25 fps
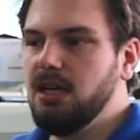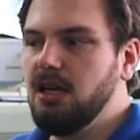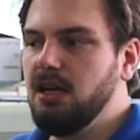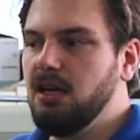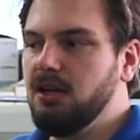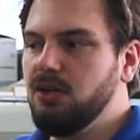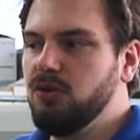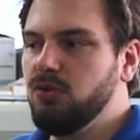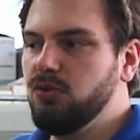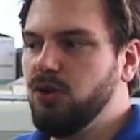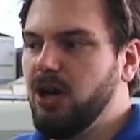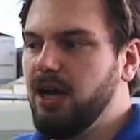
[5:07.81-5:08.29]

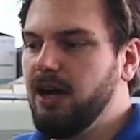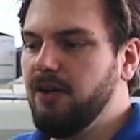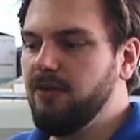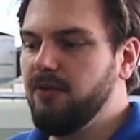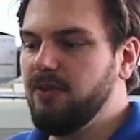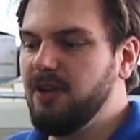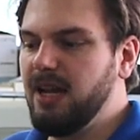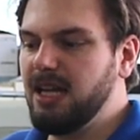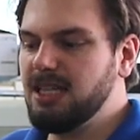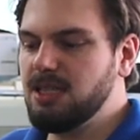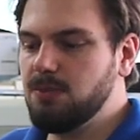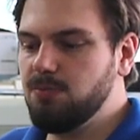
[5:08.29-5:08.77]
Uh, you
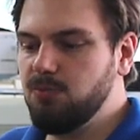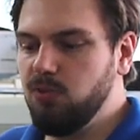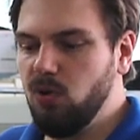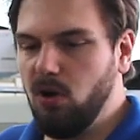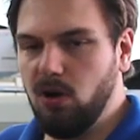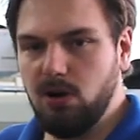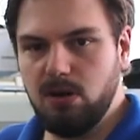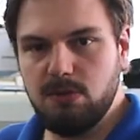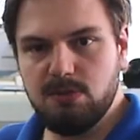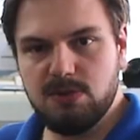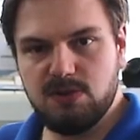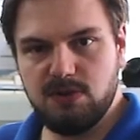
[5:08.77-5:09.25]
have less
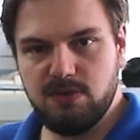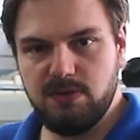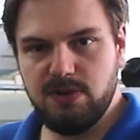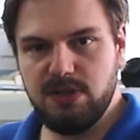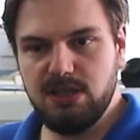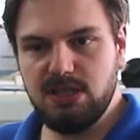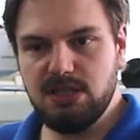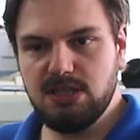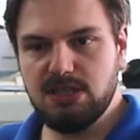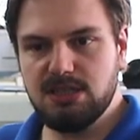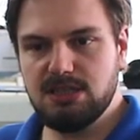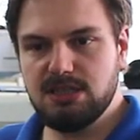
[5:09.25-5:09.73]
problems
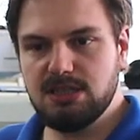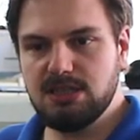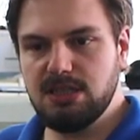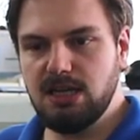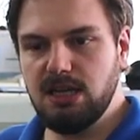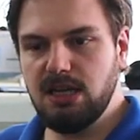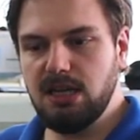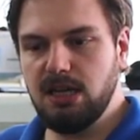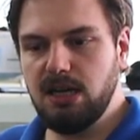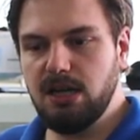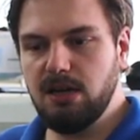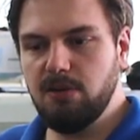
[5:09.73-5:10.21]
with
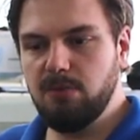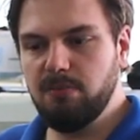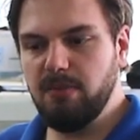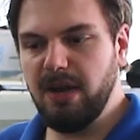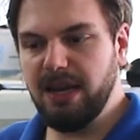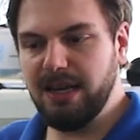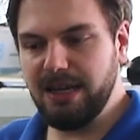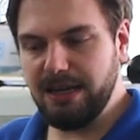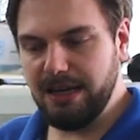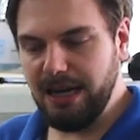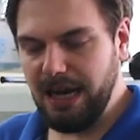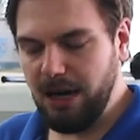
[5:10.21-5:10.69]
uh,
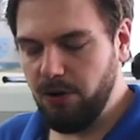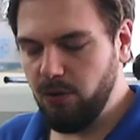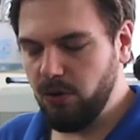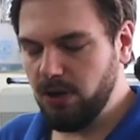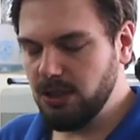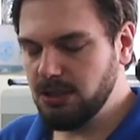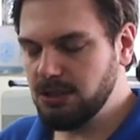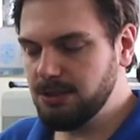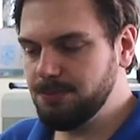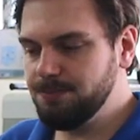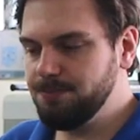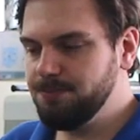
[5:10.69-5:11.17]
making
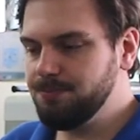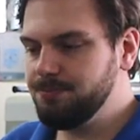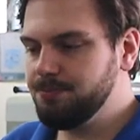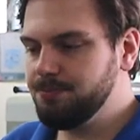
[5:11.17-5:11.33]
errors.